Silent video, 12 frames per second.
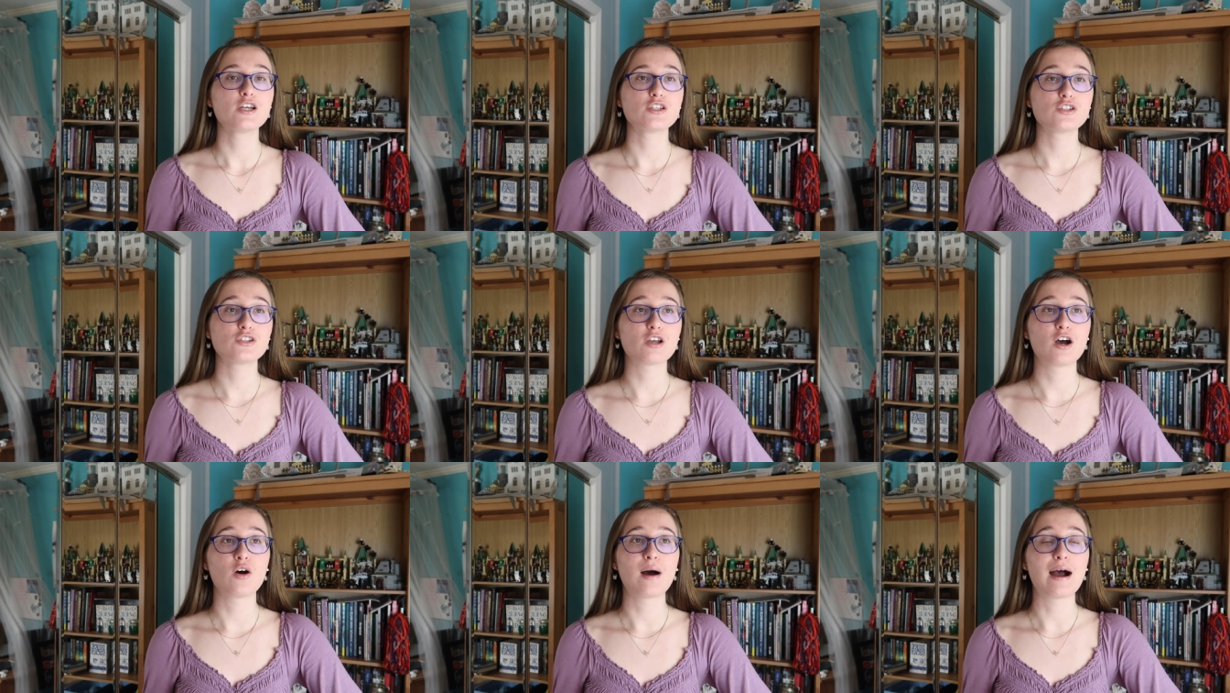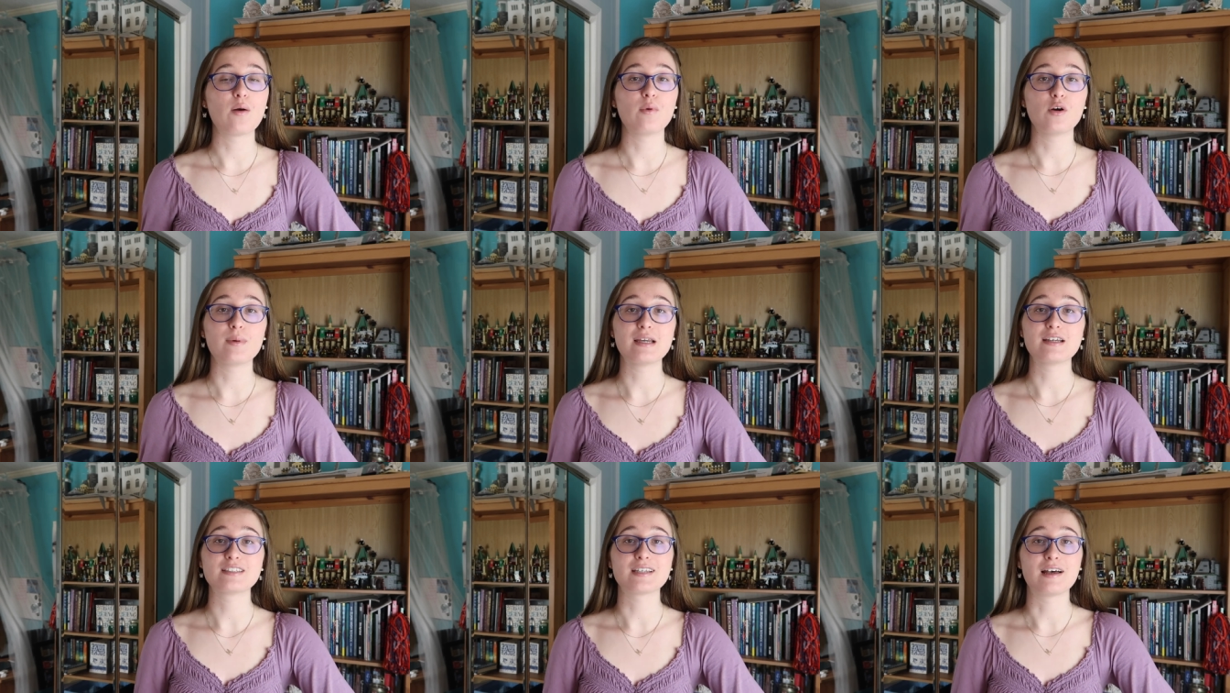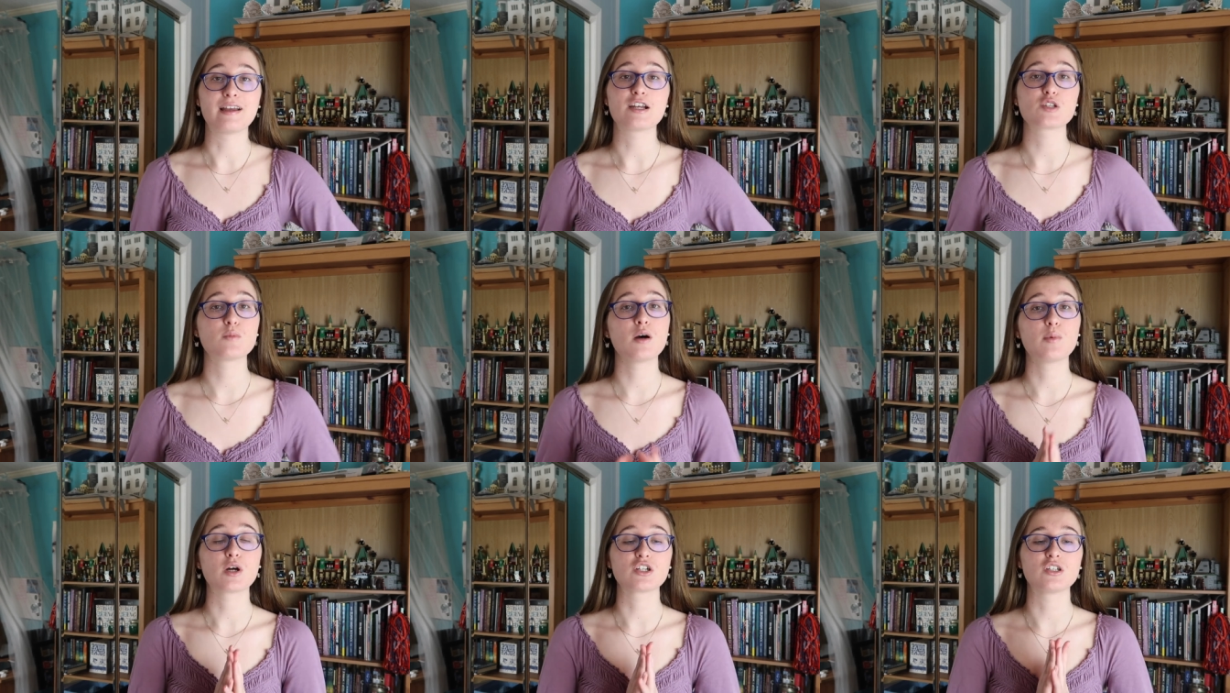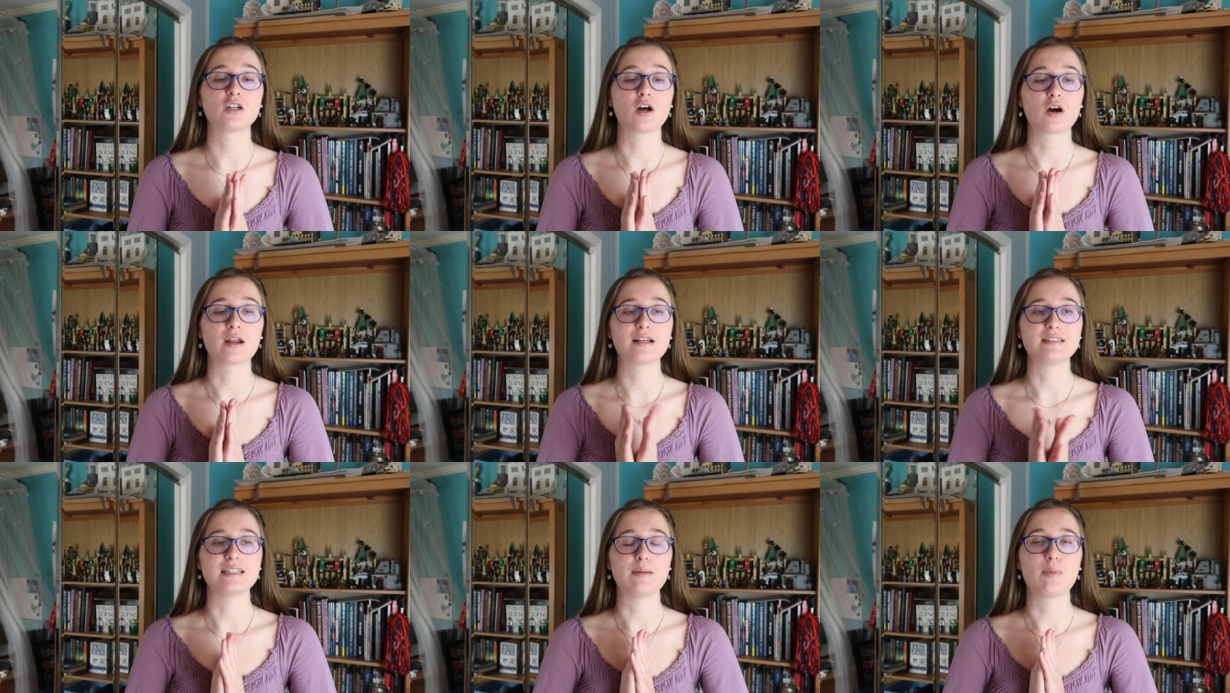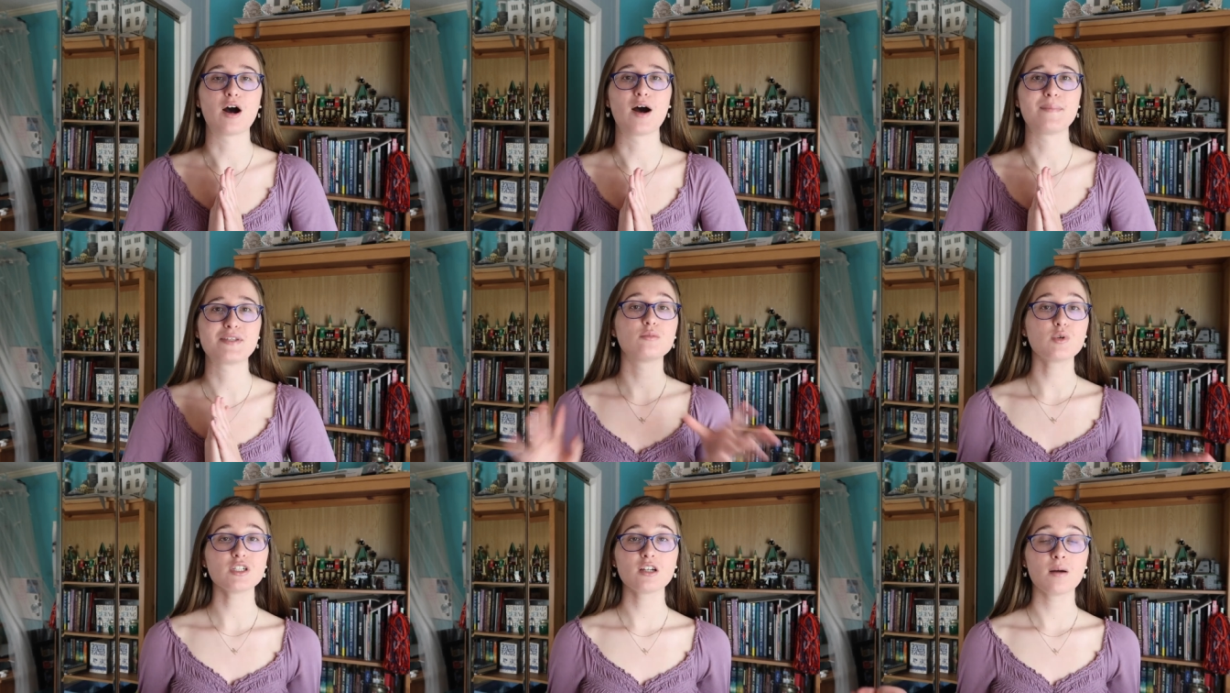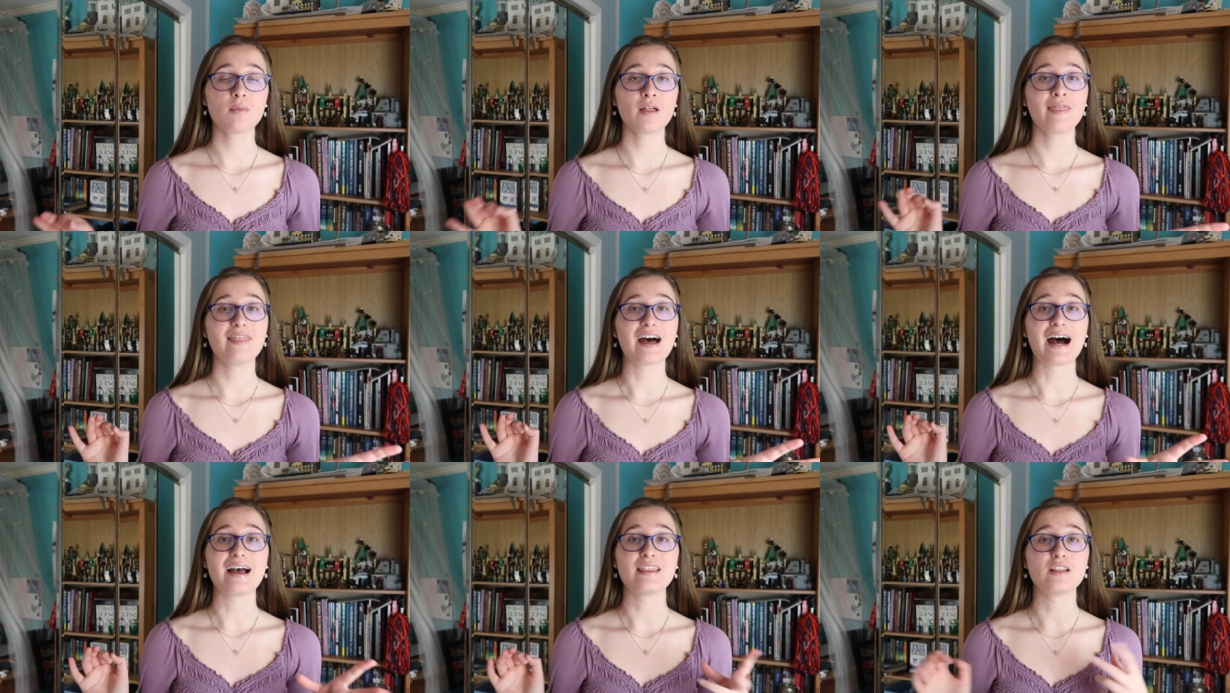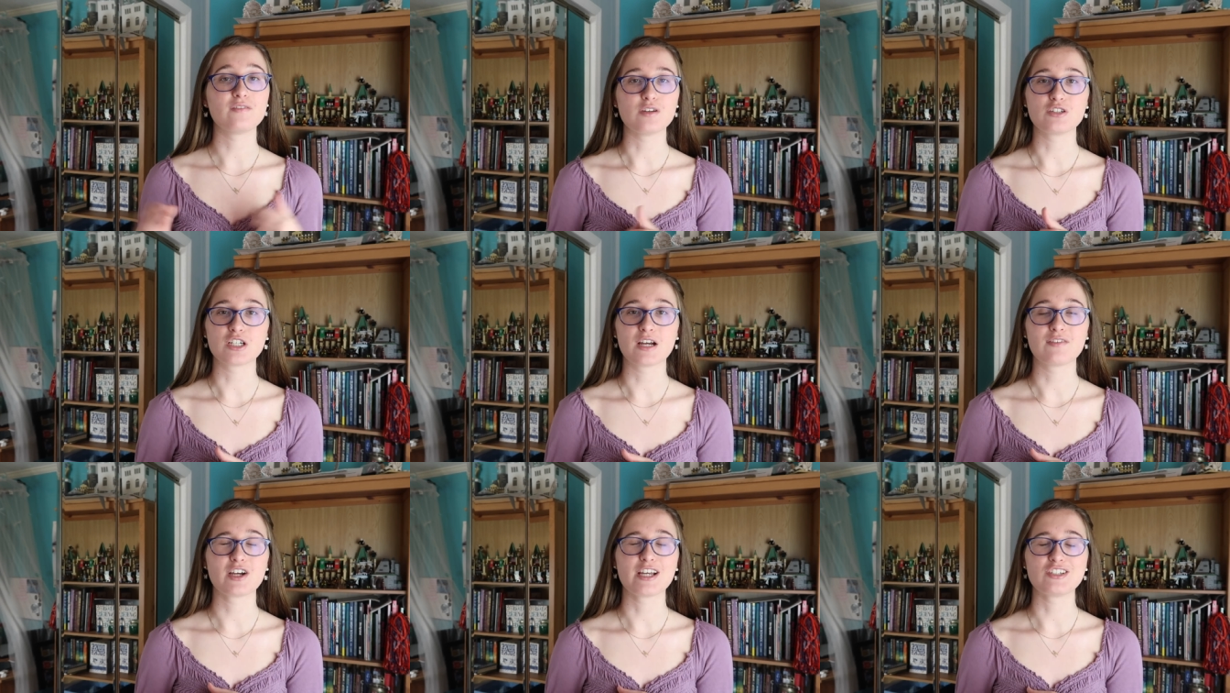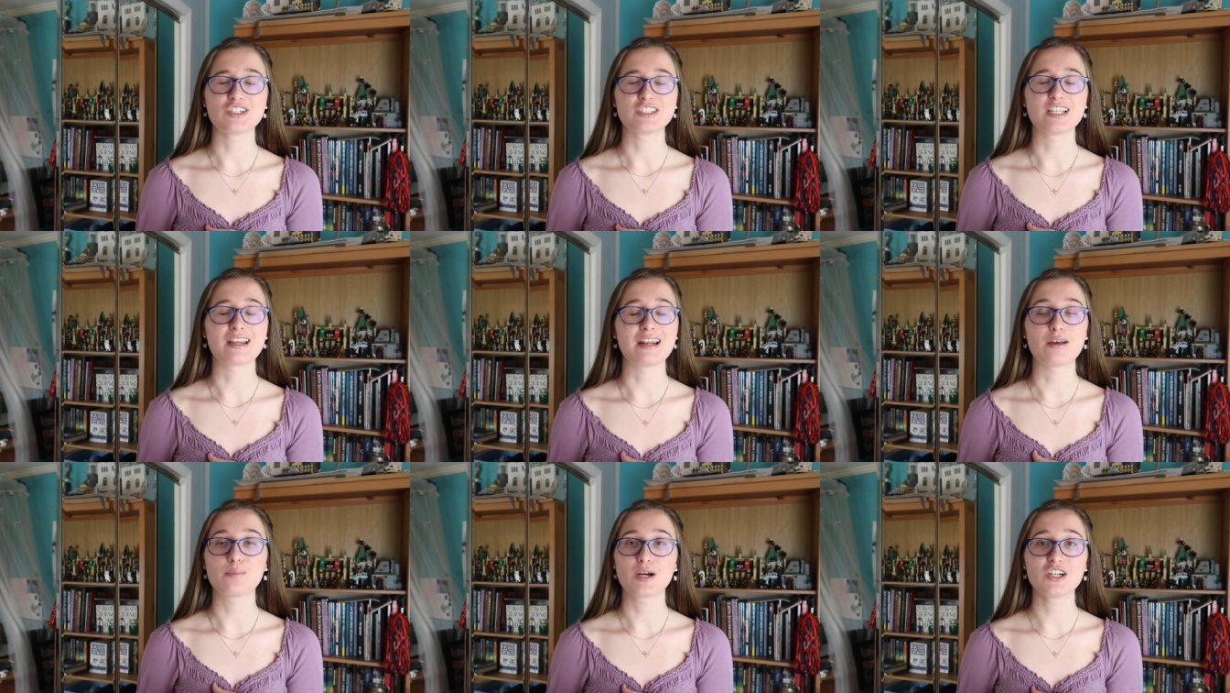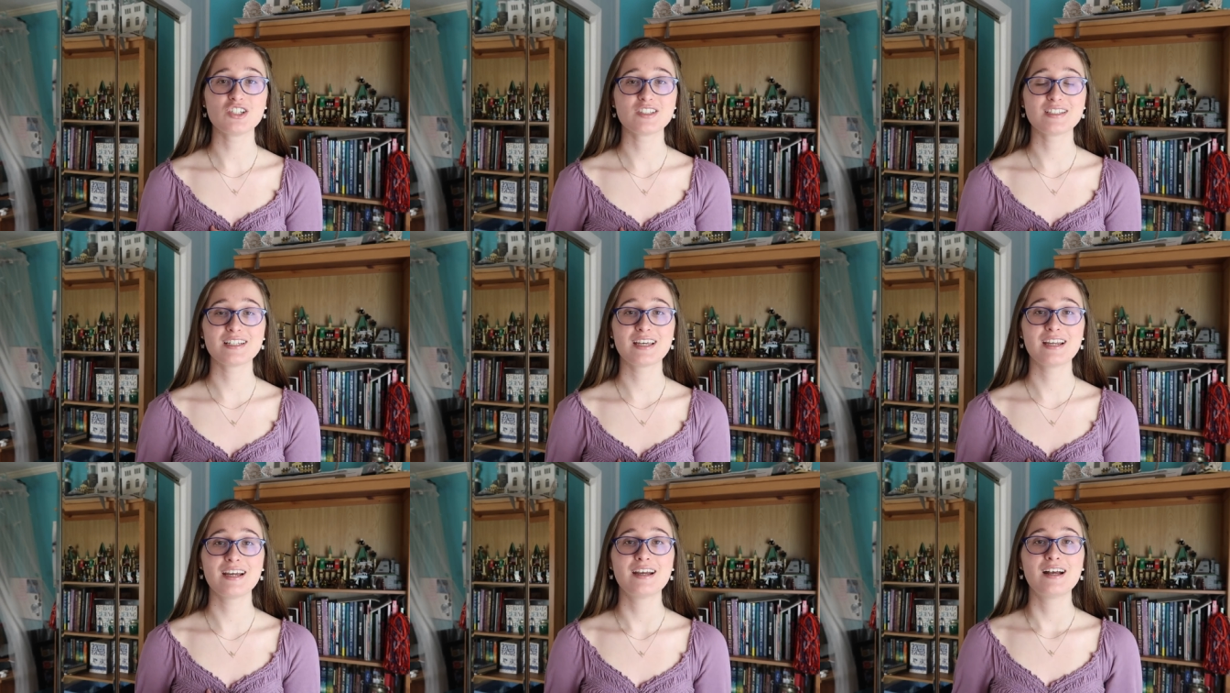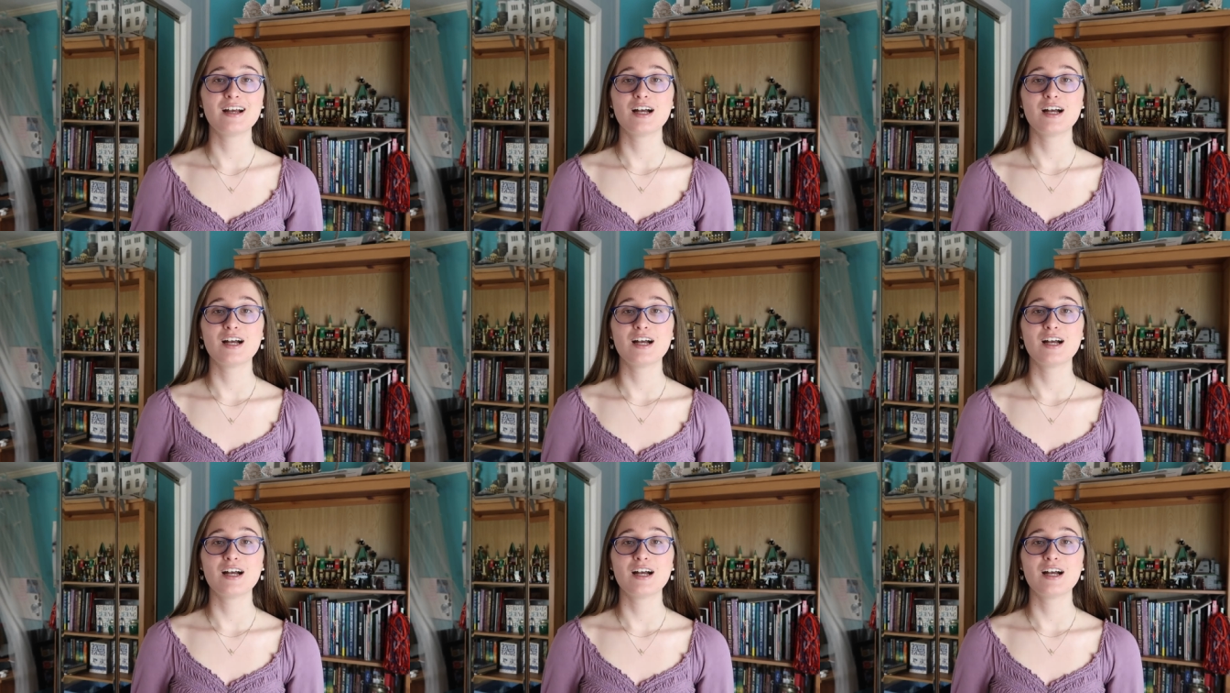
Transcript: So I will be selling a small portion on Depop. So more to come on that in the future if you're interested in purchasing any.